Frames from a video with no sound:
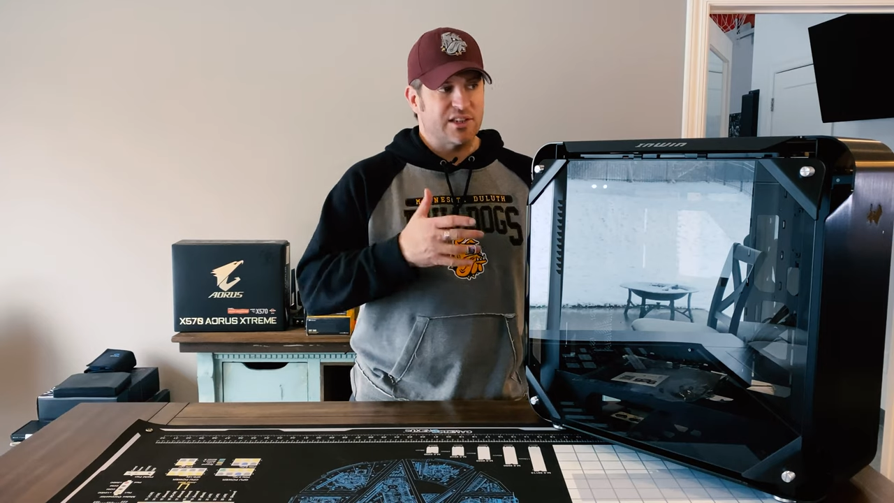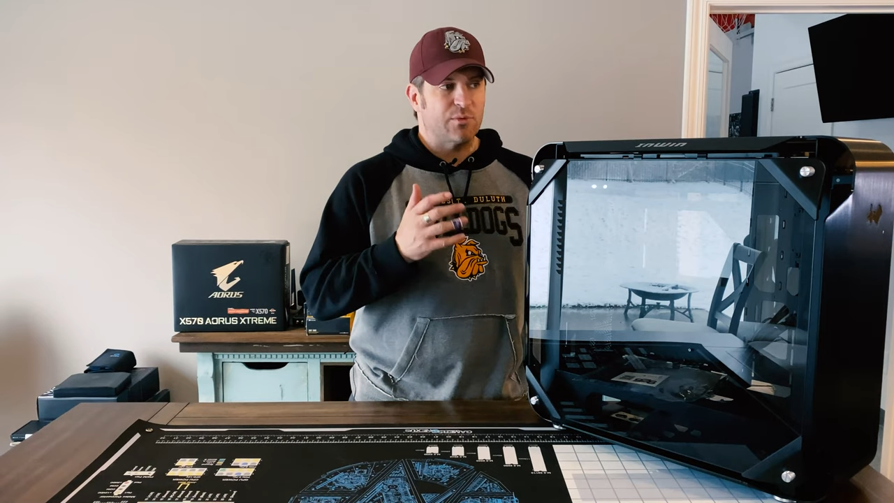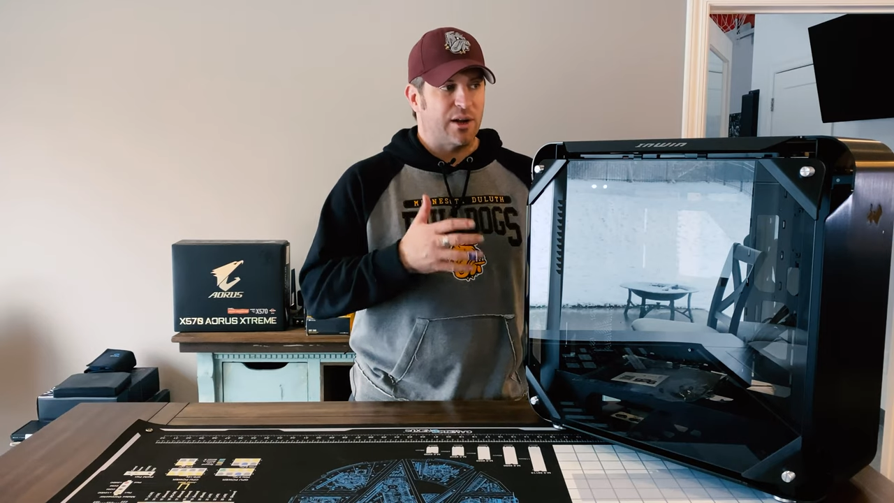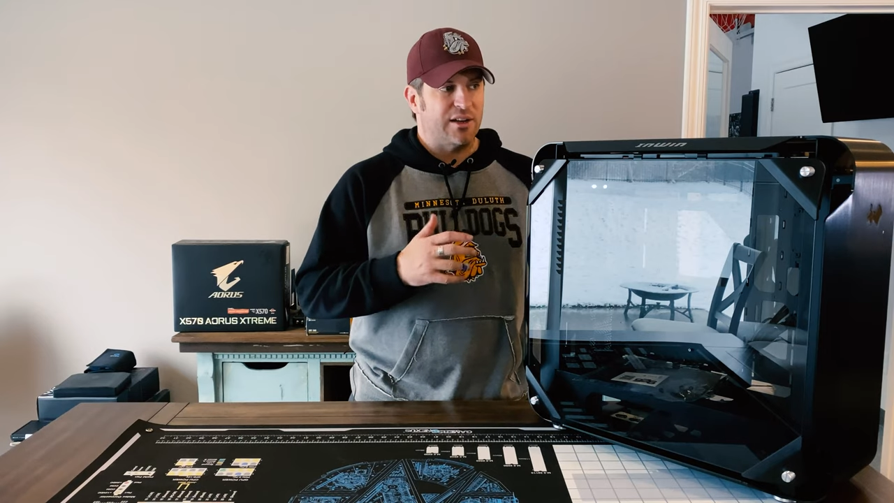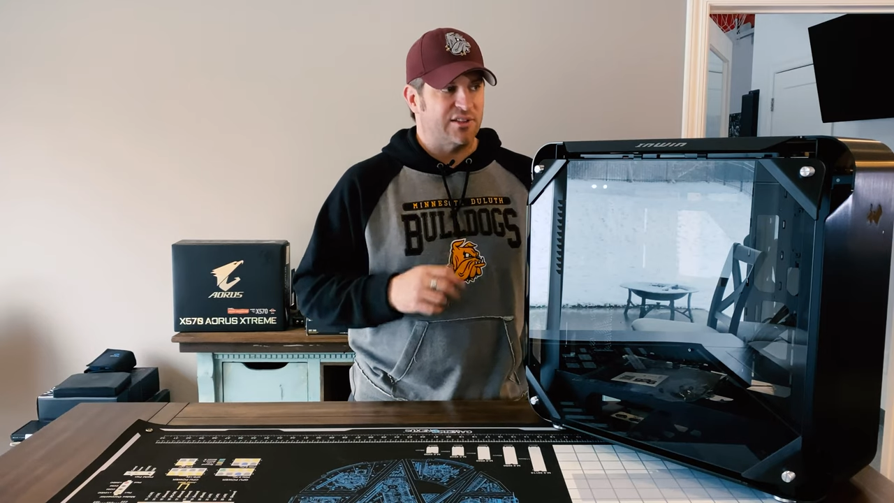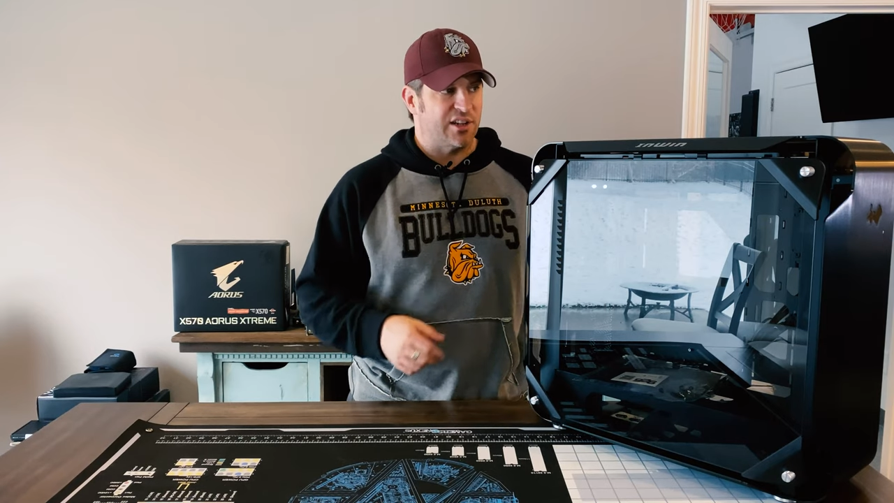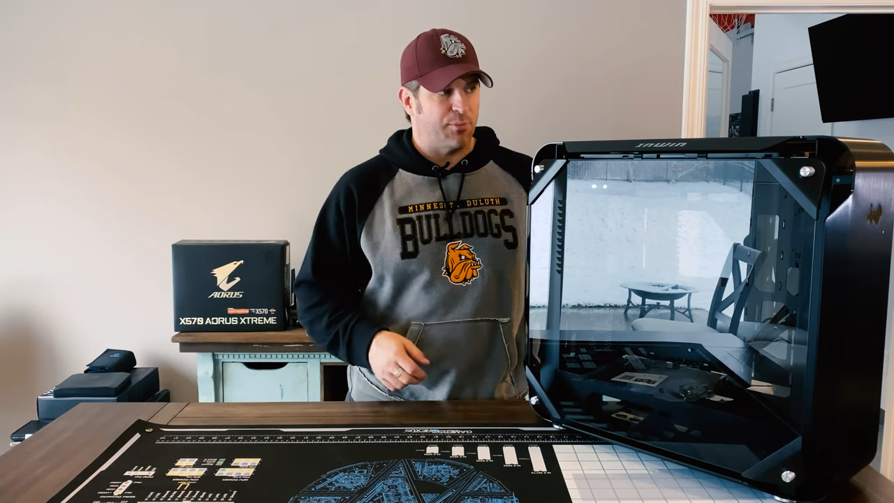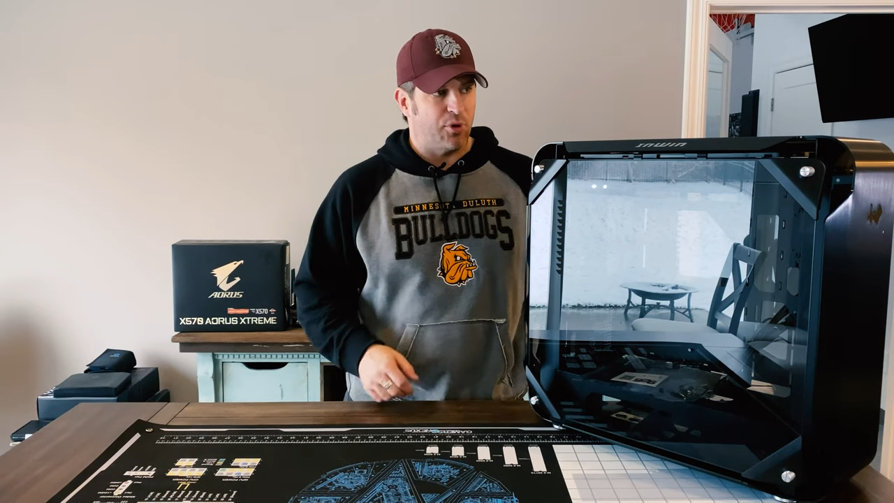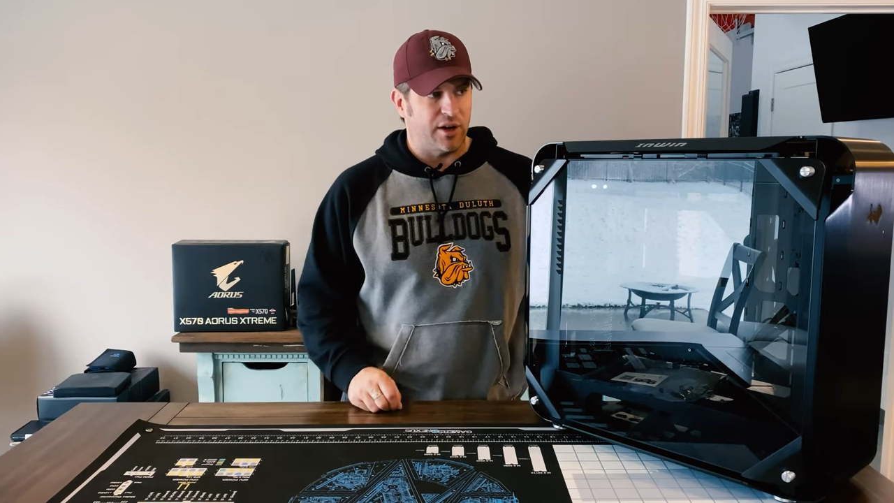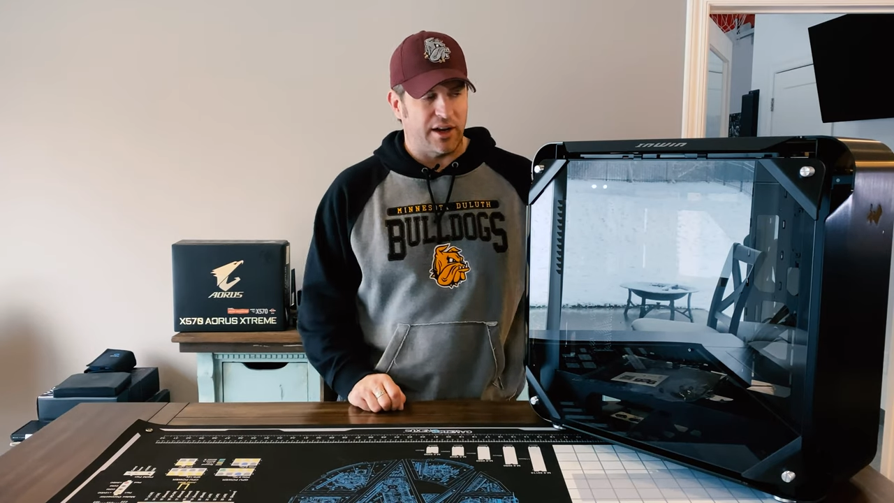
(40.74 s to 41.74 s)
this is what I decided
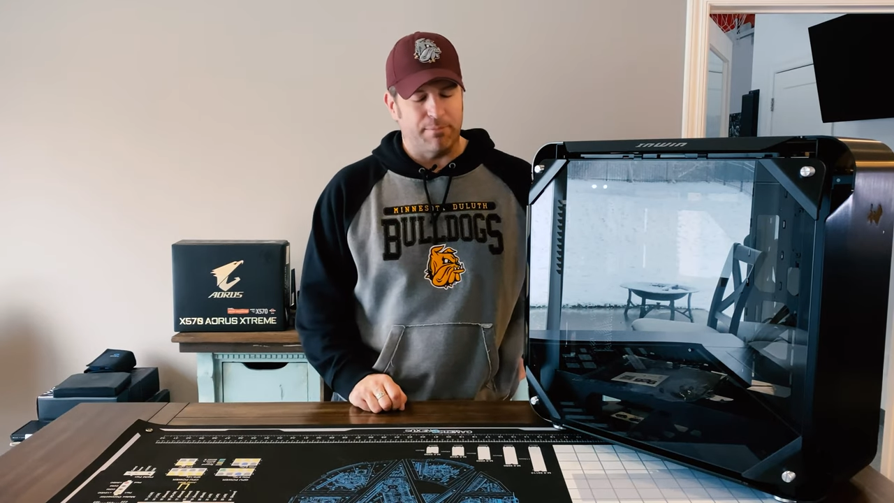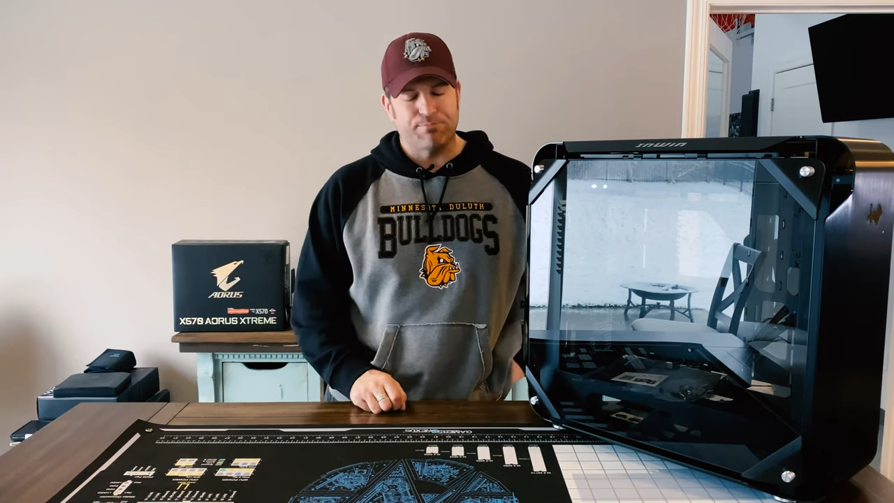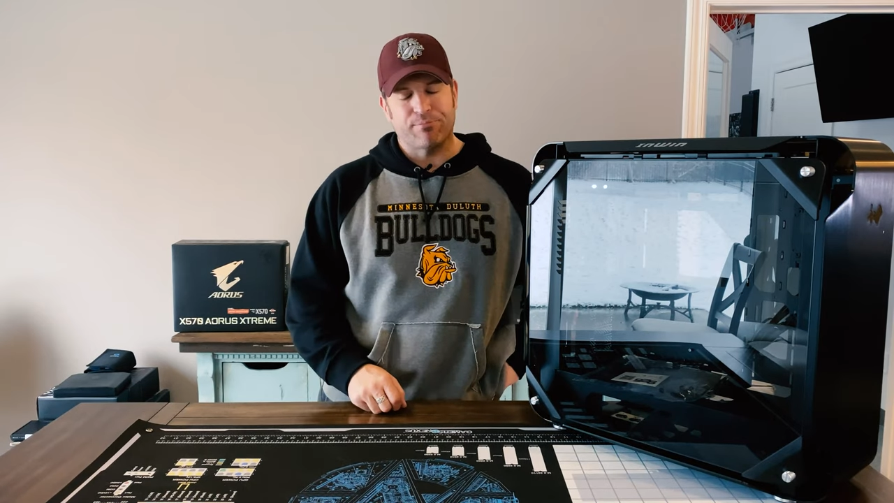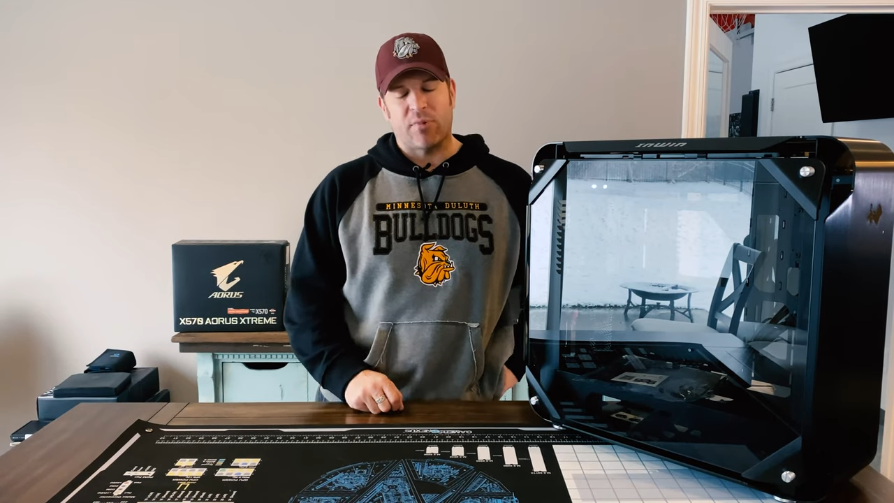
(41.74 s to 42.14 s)
to put it in.